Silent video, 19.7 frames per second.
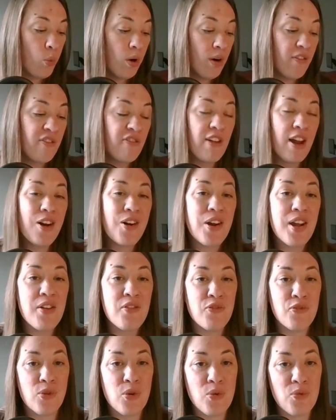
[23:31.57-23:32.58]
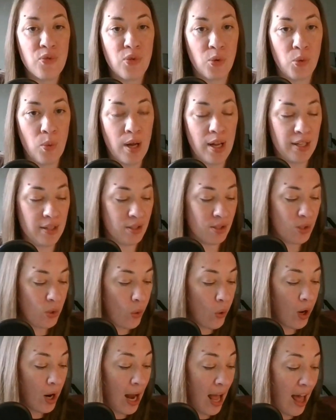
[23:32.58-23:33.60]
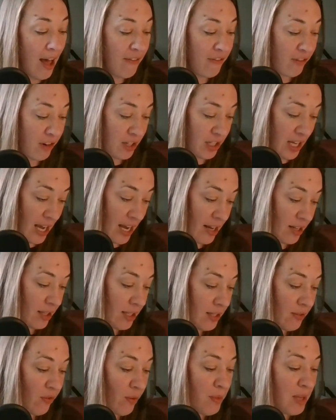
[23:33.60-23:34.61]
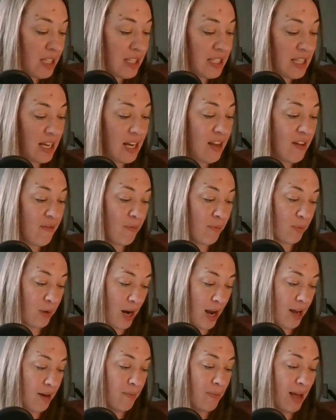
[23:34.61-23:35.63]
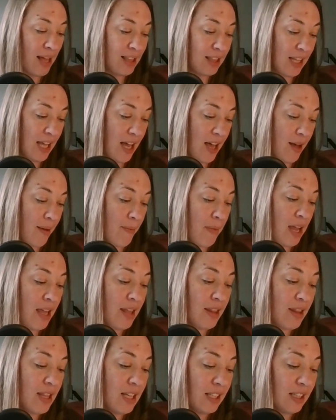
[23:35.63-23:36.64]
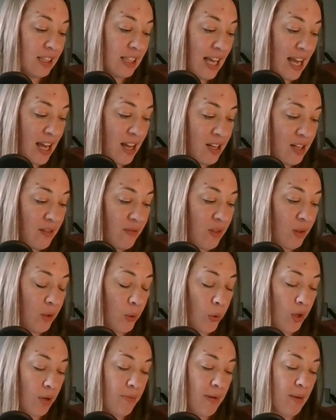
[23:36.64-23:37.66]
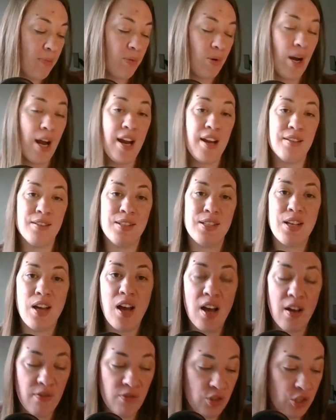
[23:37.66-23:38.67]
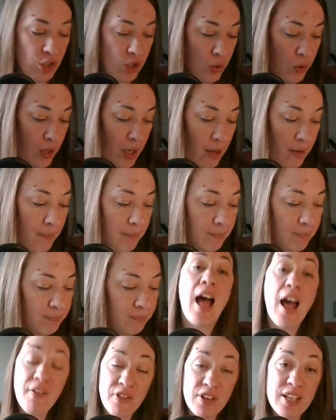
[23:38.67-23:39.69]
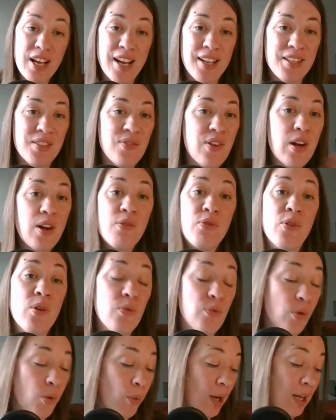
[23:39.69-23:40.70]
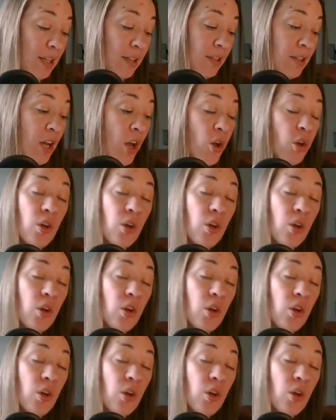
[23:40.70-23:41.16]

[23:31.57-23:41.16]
were very fruitful ones, or Ephrathites, from the city of bread, Bethlehem, in the land of the Lord be praised, of Judah. Ephrathites, very fruitful ones,